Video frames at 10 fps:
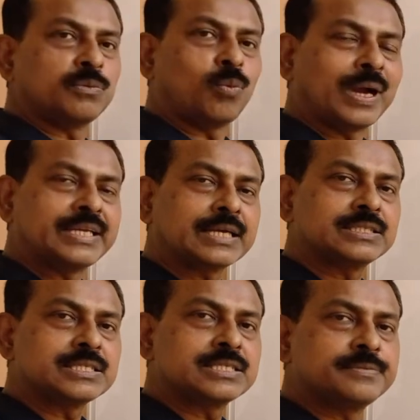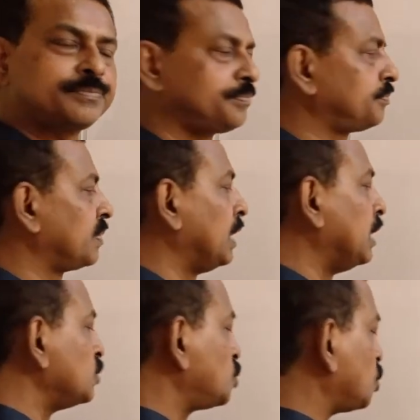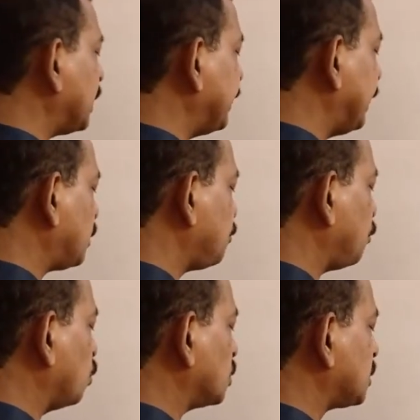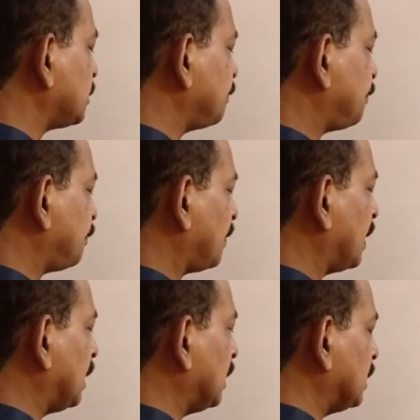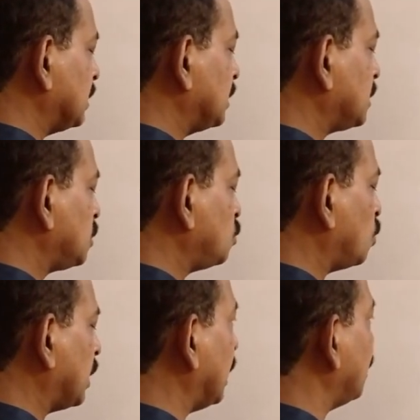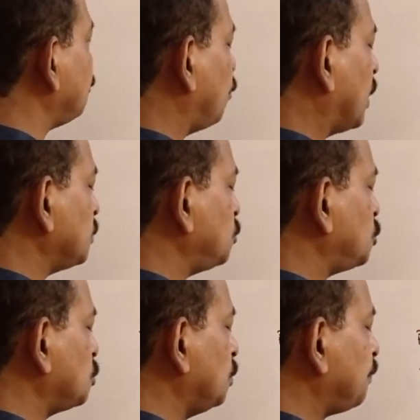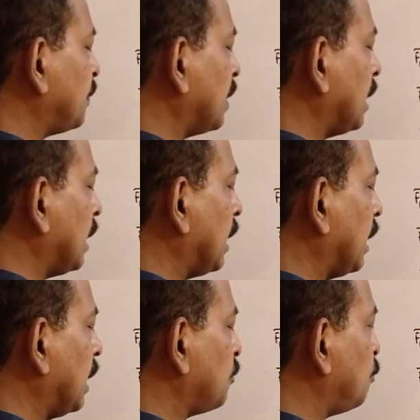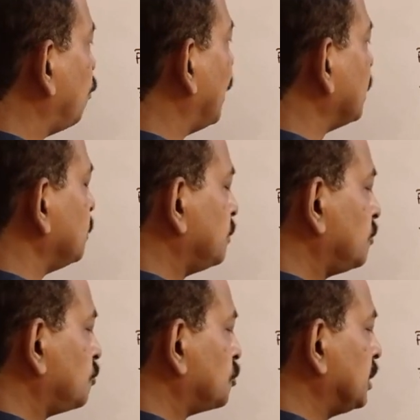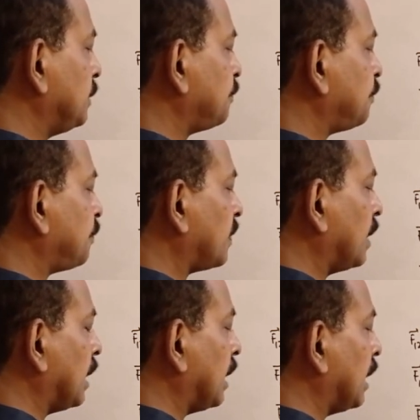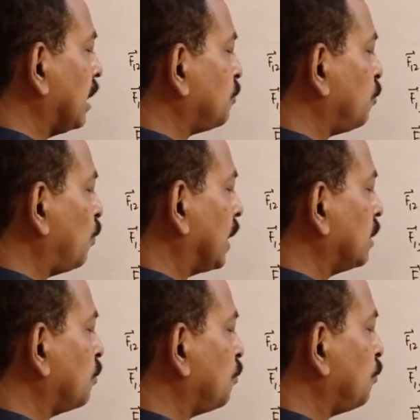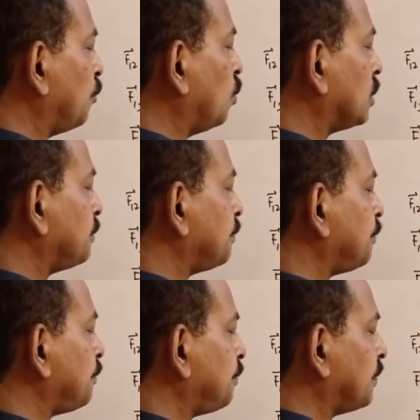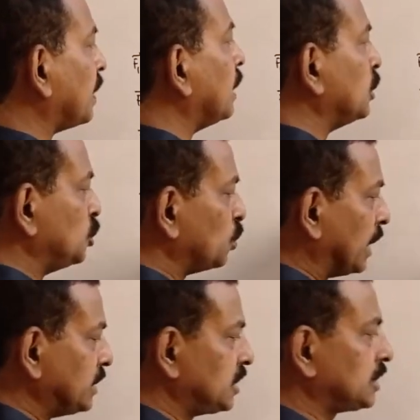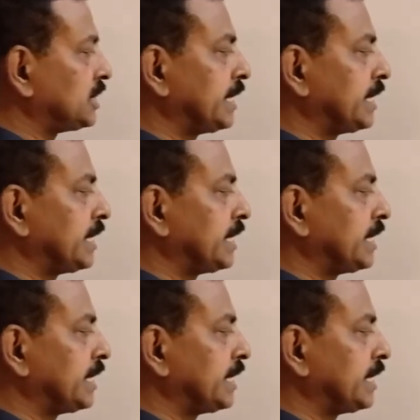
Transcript: y-axis. So the net force, this is your F12, F13, F14. You can just